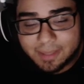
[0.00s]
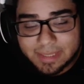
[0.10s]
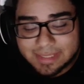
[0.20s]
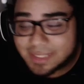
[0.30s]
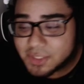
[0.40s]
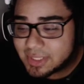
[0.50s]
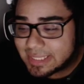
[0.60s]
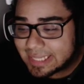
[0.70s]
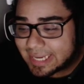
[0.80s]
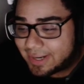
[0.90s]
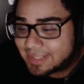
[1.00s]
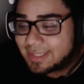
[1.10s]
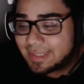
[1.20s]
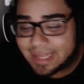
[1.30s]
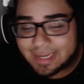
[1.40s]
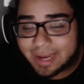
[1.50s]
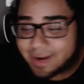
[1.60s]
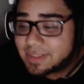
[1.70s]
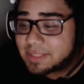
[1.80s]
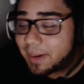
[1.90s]
Essentially, the character that
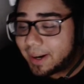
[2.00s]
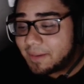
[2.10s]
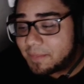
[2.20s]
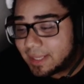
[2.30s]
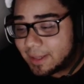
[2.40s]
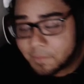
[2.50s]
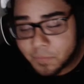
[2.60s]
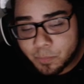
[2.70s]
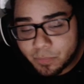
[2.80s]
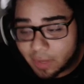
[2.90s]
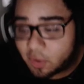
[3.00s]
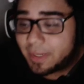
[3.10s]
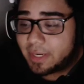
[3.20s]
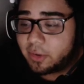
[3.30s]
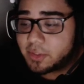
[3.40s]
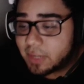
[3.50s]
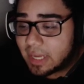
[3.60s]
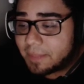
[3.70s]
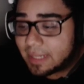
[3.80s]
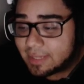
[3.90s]
kind of inspired me under my
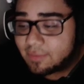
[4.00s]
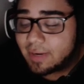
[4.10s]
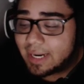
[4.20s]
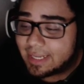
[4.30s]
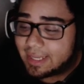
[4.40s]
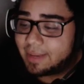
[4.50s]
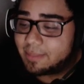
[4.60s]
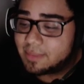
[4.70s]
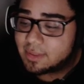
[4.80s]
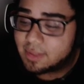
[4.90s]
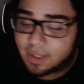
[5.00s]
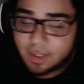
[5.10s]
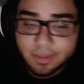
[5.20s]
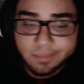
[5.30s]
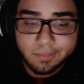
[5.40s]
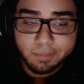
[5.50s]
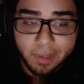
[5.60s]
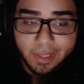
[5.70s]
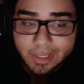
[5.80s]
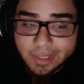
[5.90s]
username and end of hiding games.
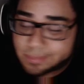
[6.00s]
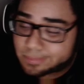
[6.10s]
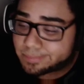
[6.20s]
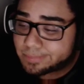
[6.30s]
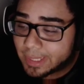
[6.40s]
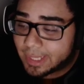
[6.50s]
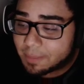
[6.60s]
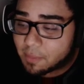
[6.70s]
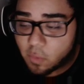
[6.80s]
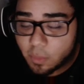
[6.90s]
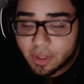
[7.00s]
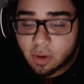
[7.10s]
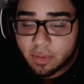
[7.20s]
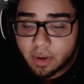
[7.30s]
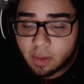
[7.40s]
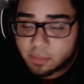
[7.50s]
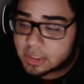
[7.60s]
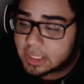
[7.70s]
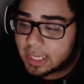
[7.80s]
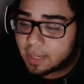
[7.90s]
But before we go there, I'm
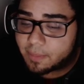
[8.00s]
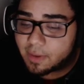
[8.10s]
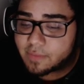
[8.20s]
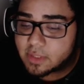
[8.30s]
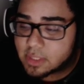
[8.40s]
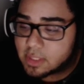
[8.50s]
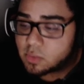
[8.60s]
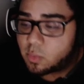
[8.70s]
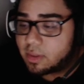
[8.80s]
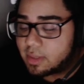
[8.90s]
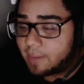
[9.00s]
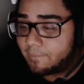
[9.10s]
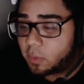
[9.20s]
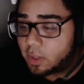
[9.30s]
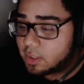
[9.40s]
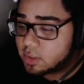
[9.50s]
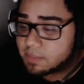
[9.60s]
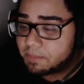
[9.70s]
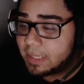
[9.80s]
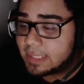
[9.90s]
just gonna kind of preface this with we're gonna just
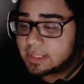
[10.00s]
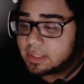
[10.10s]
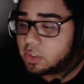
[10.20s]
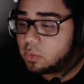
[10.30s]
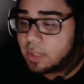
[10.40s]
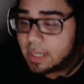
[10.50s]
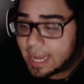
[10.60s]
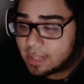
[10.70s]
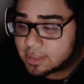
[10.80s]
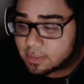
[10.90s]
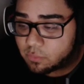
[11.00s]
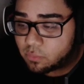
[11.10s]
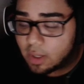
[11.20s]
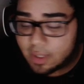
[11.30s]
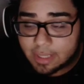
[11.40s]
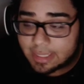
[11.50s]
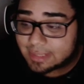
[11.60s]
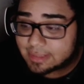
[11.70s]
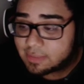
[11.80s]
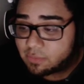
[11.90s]
basically do an
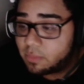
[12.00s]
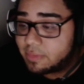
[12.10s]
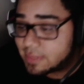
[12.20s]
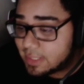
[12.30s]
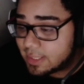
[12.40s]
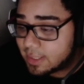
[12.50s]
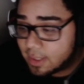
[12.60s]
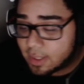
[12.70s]
analysis of what we've seen